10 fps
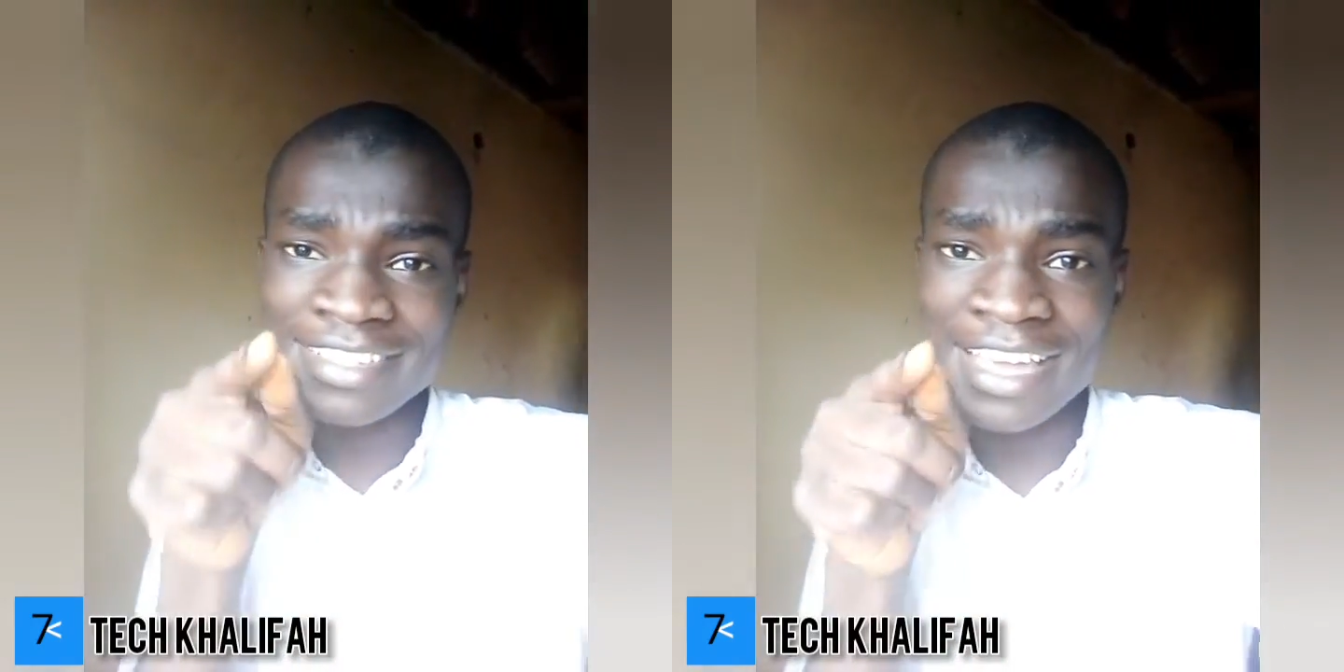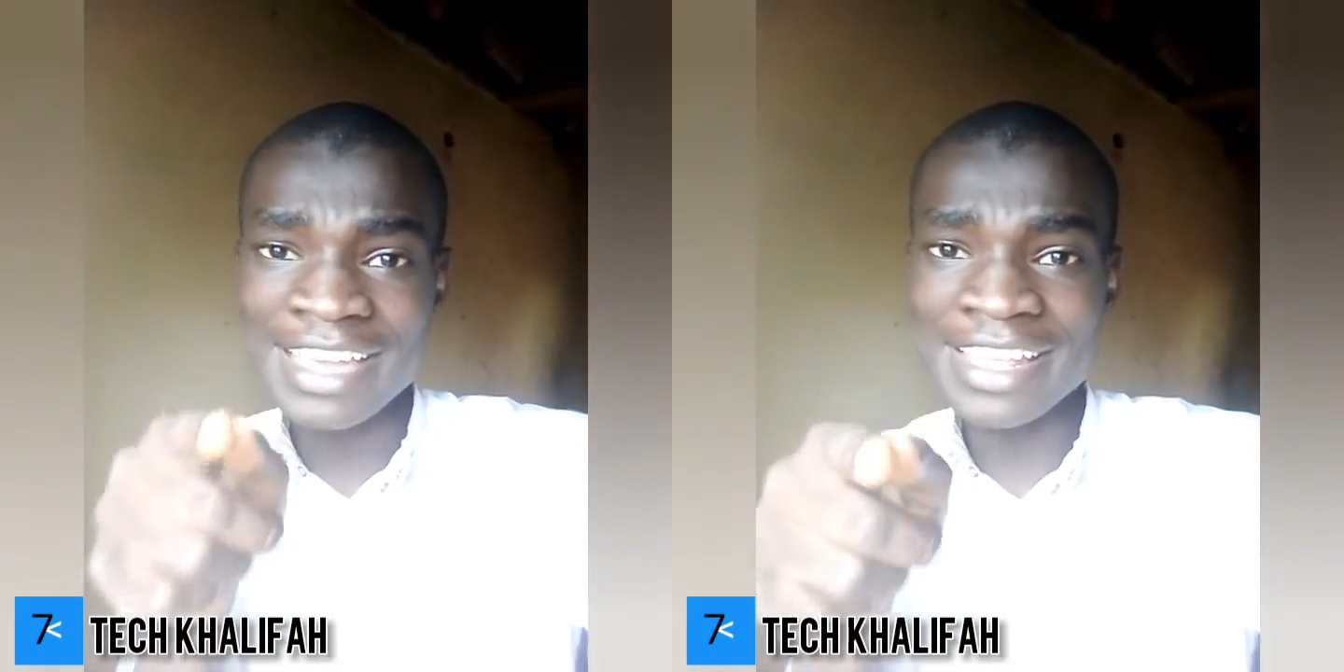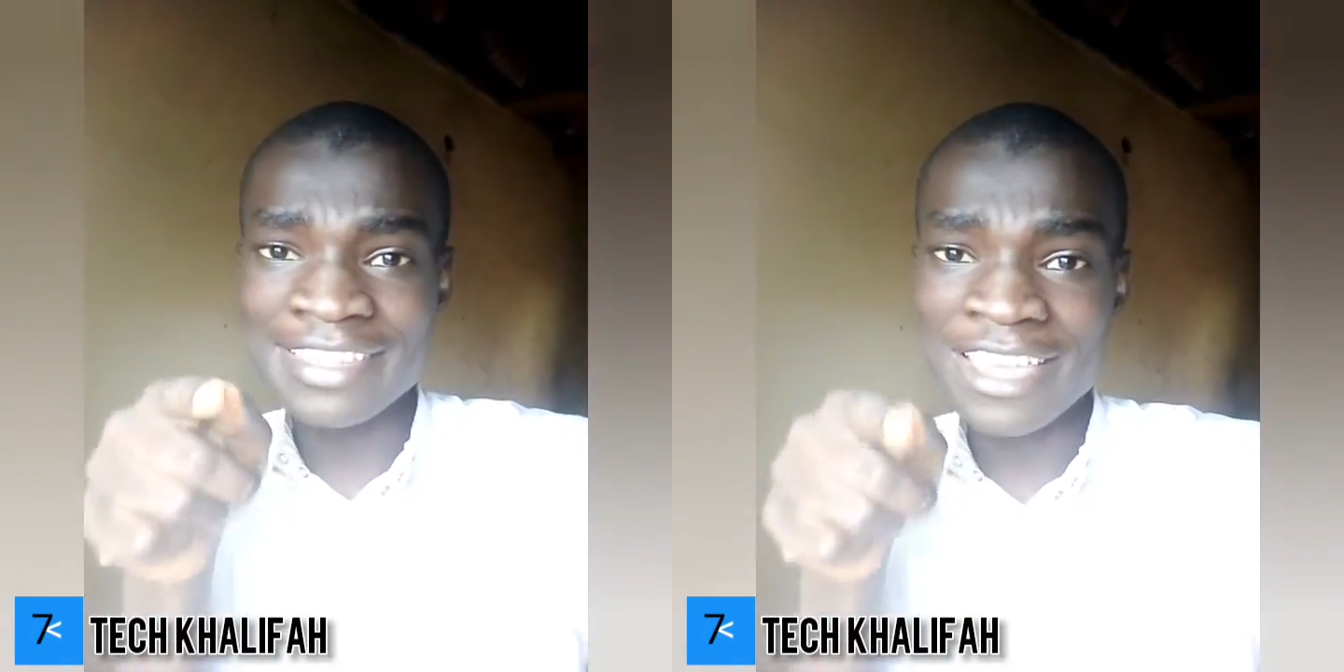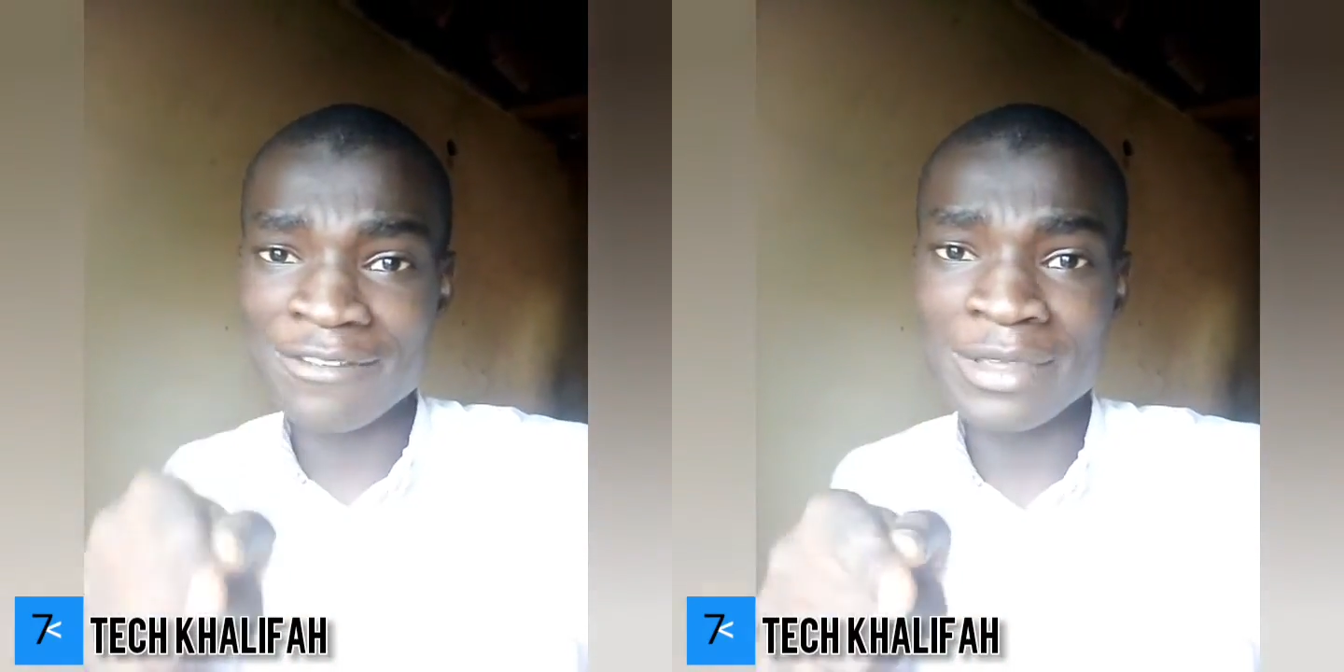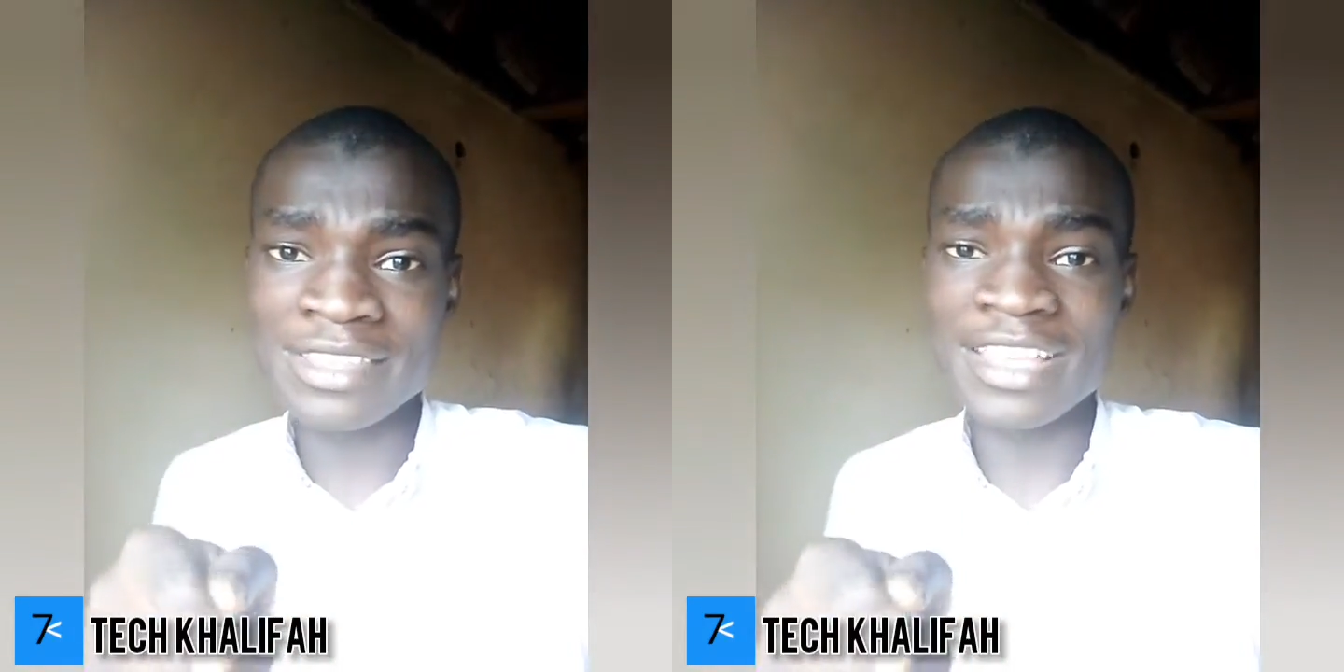the guy that
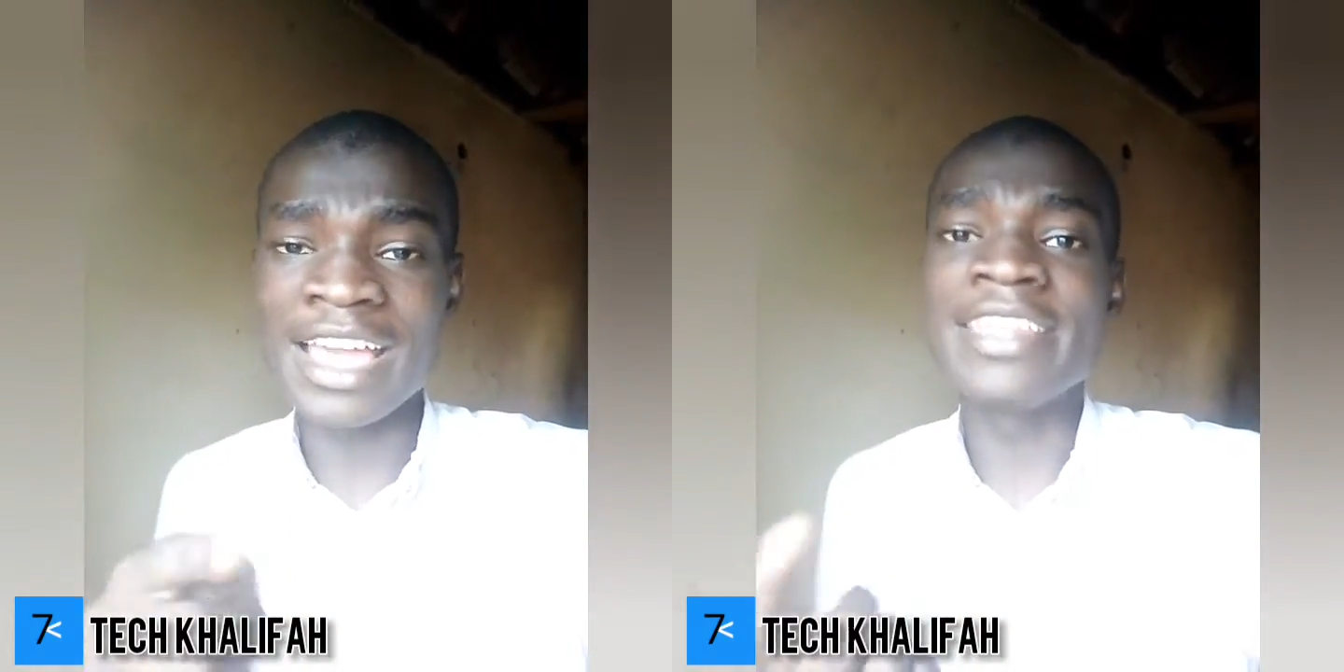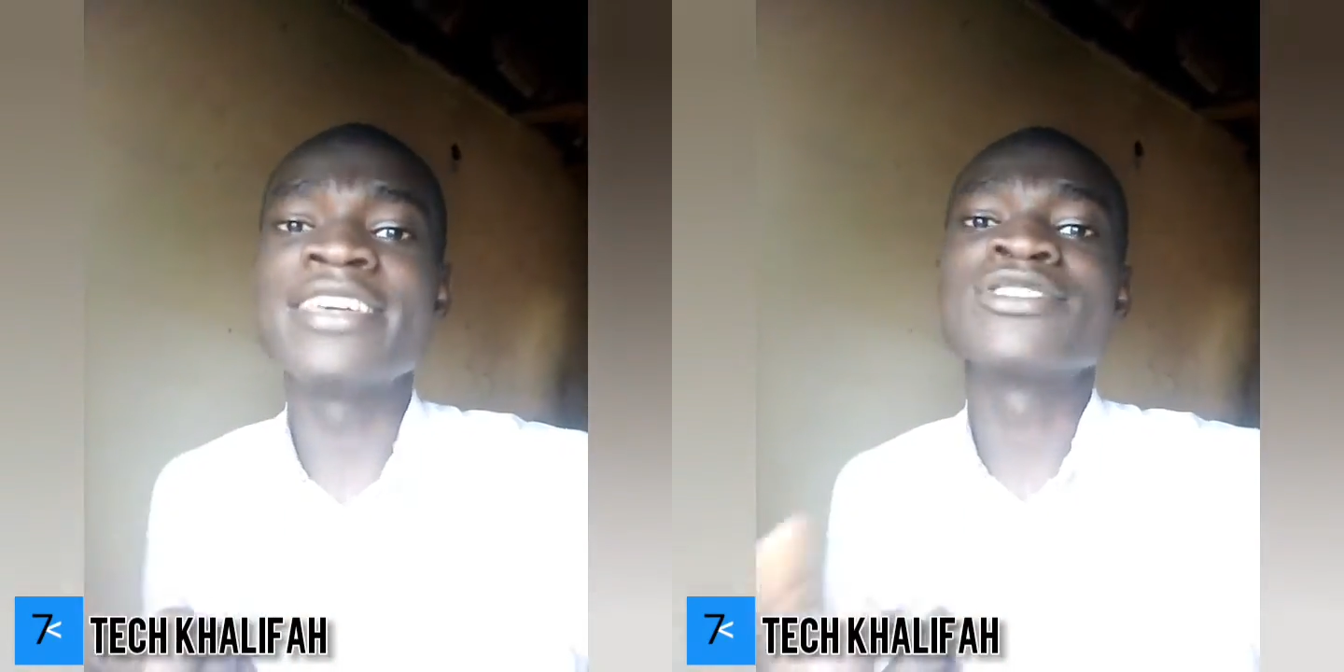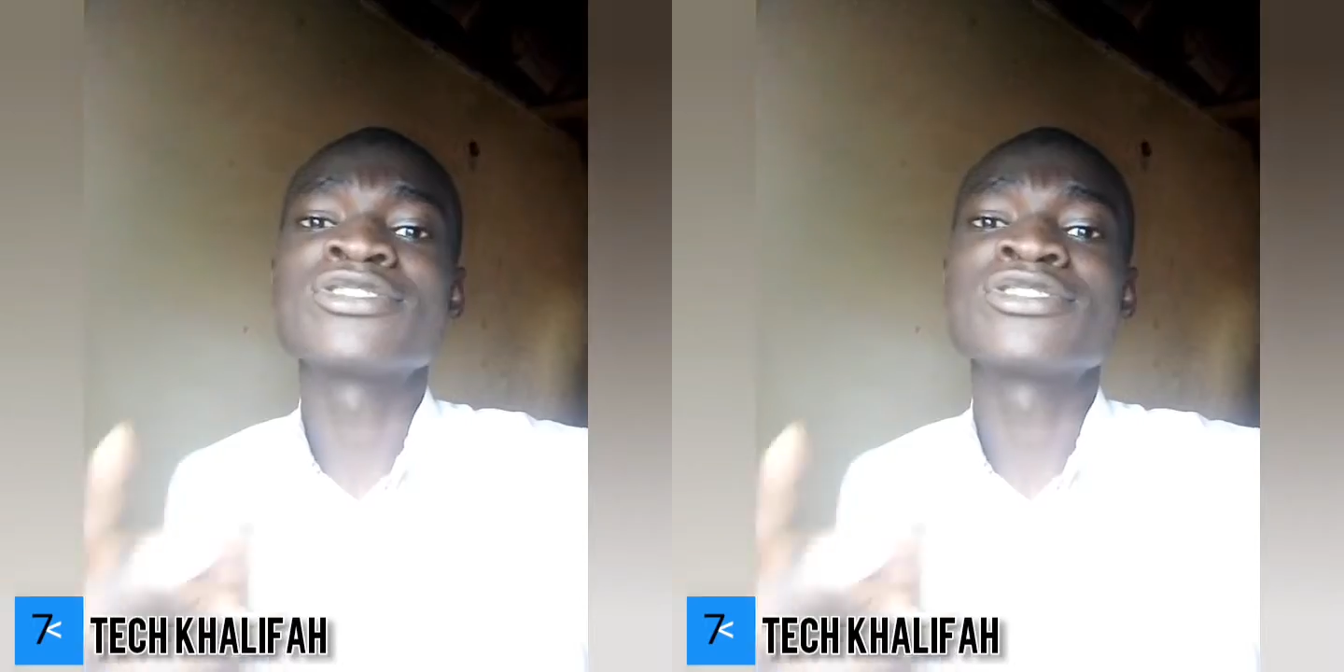gave me this idea.